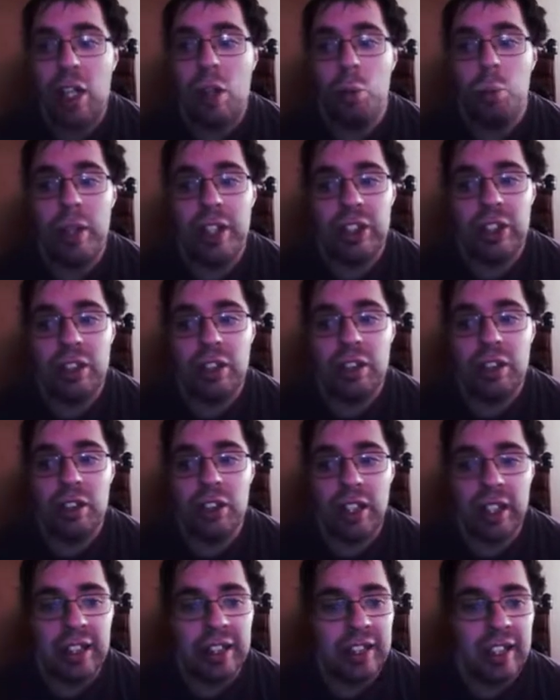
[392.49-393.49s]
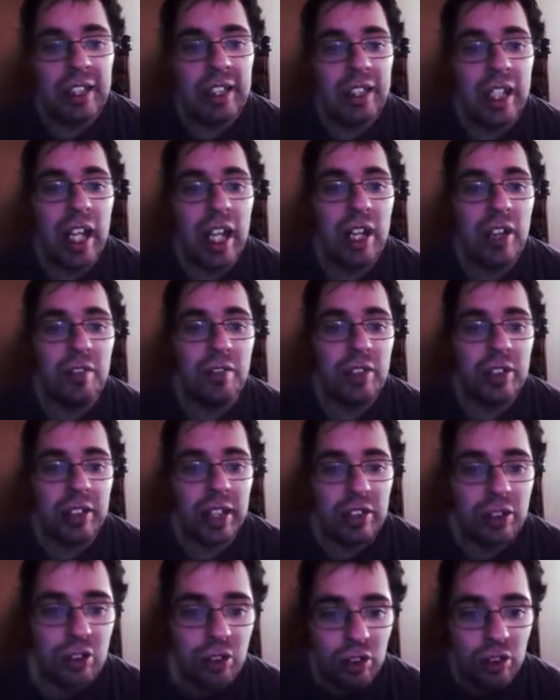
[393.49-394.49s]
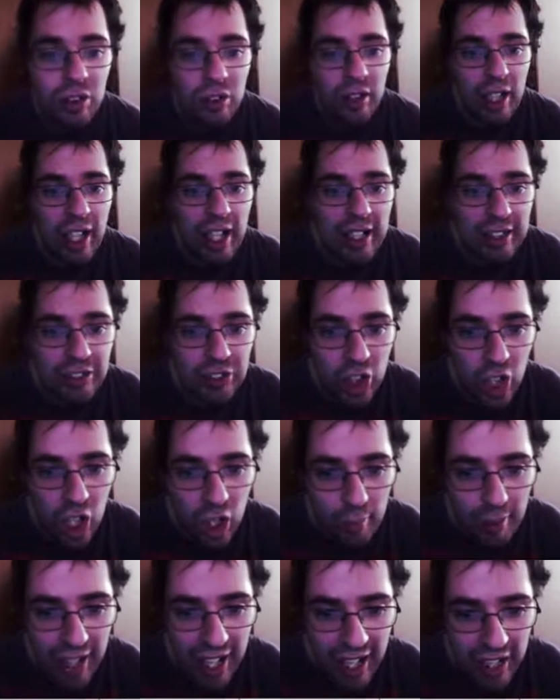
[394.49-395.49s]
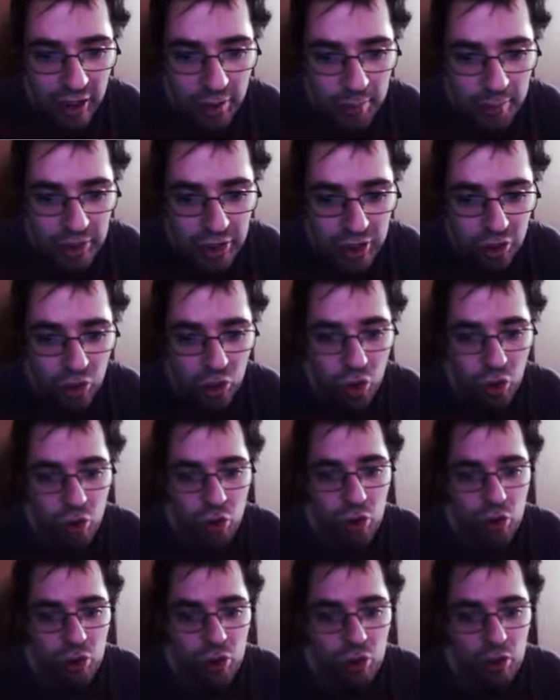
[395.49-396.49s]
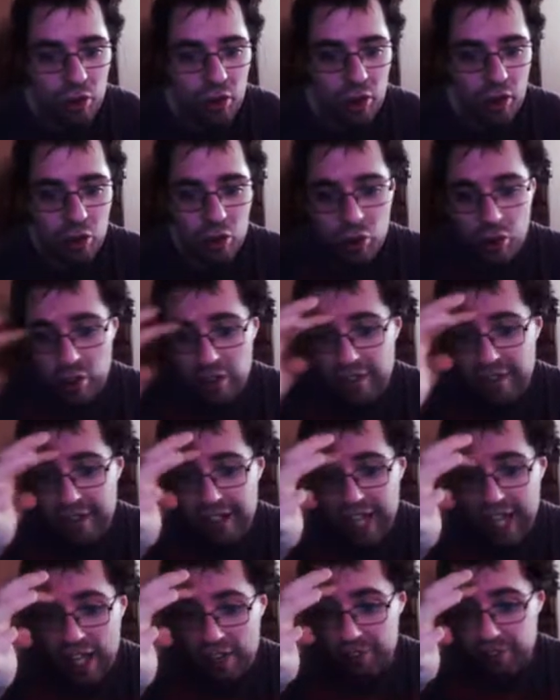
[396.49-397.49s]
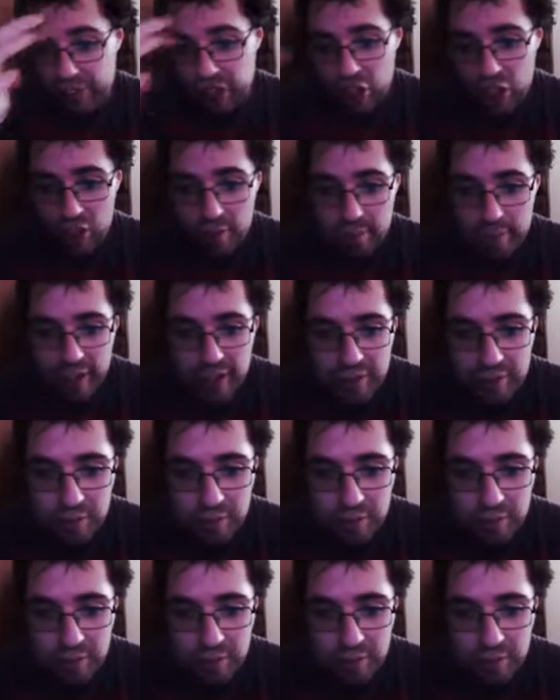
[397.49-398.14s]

which consists of centralized carbon atoms, or the alpha carbon,